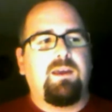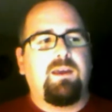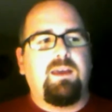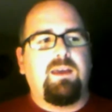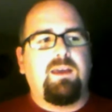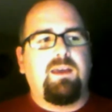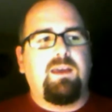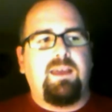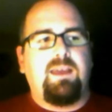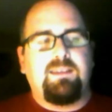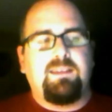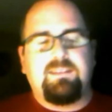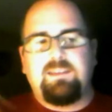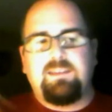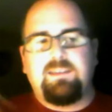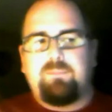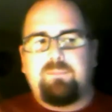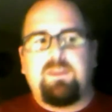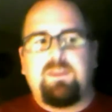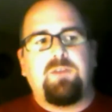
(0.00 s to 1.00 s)
It's
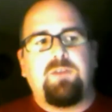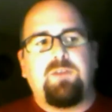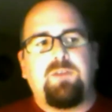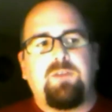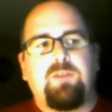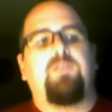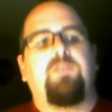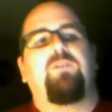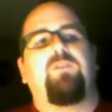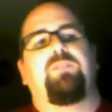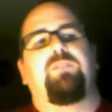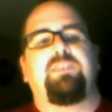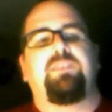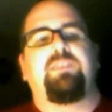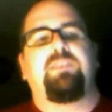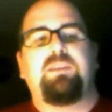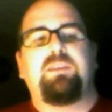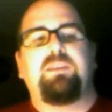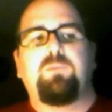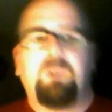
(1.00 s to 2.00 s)
something you could do if the
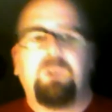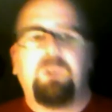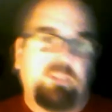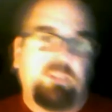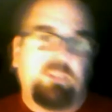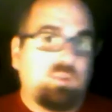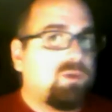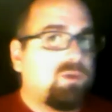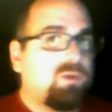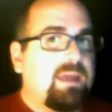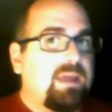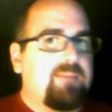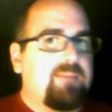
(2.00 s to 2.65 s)
team won two games